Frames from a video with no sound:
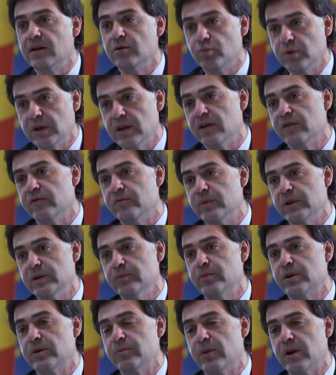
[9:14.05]
and we have
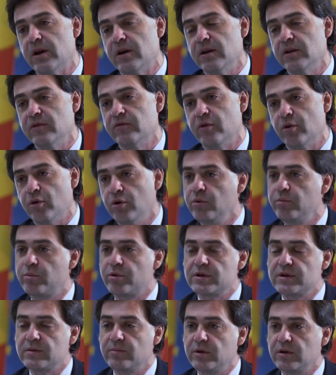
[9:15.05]
been preparing for all
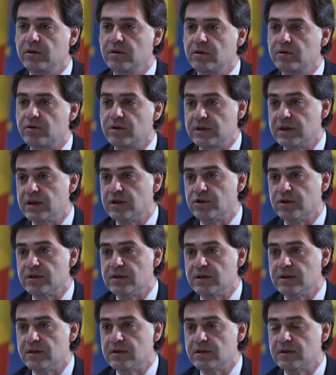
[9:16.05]
possible
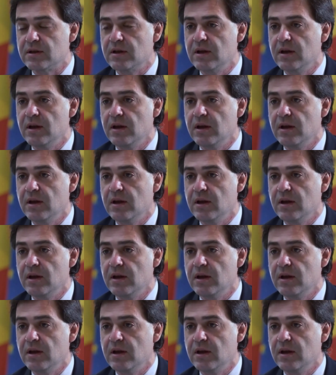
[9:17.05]
contingencies.